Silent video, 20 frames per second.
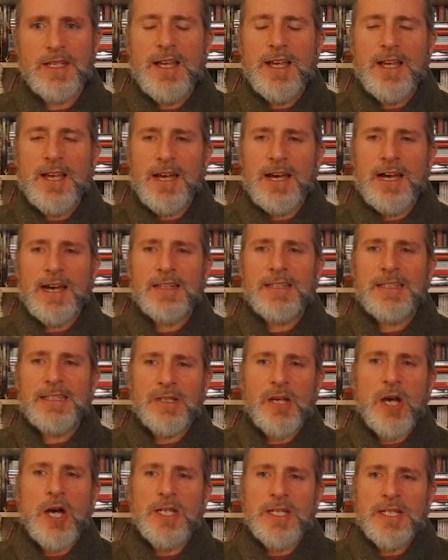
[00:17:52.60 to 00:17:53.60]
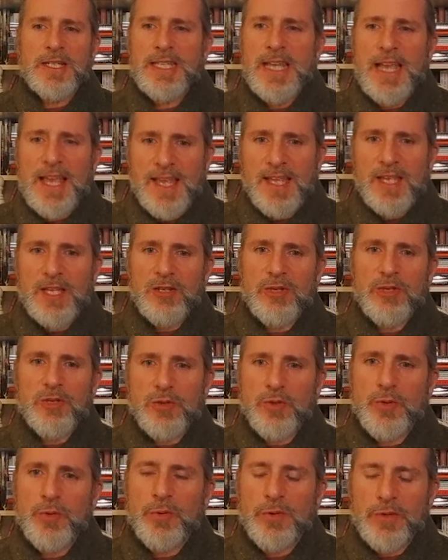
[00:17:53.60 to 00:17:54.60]
uh, these untanned
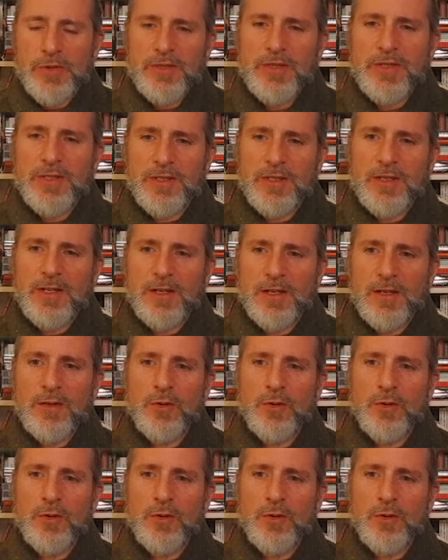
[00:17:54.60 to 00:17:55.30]
tourists uh,